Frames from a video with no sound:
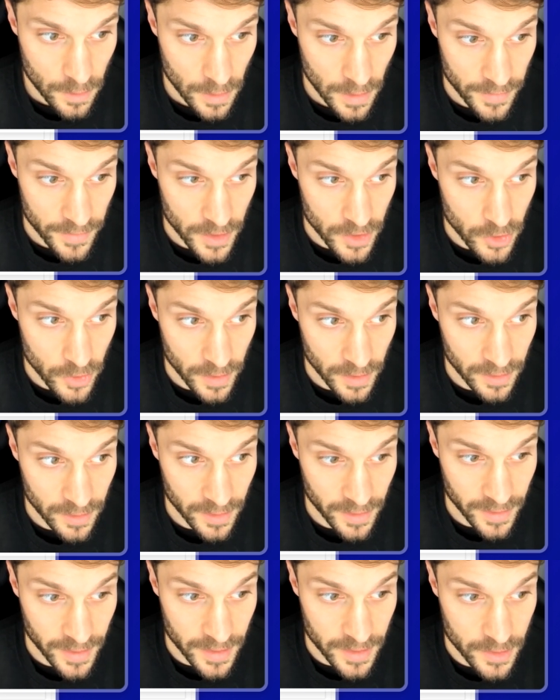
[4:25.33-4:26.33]
and then you can
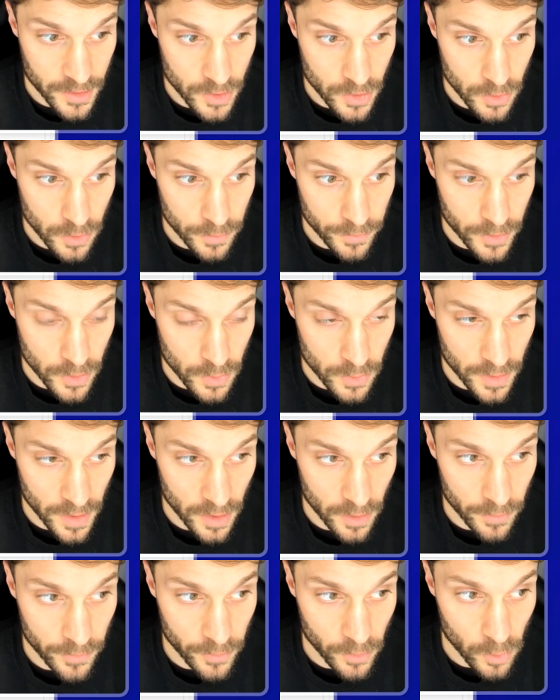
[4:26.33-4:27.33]
click in to view
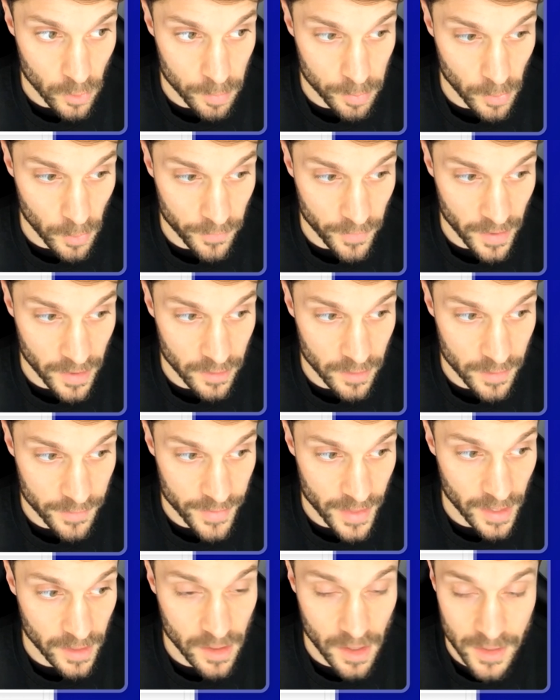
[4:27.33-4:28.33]
their full profile
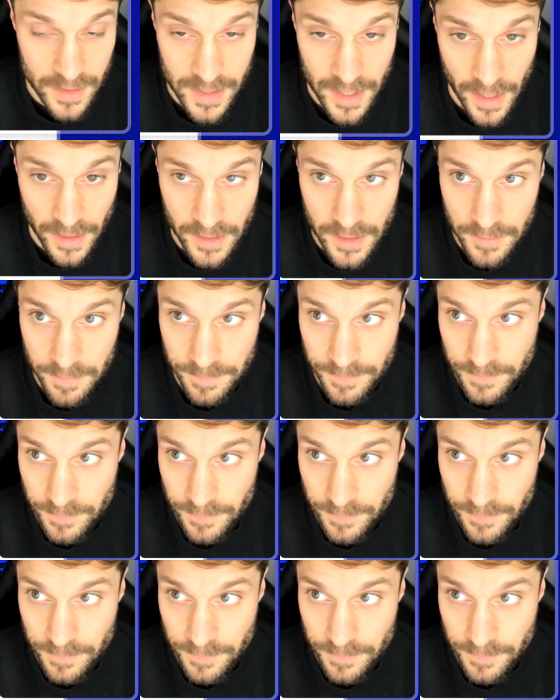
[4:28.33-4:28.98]
of that contact.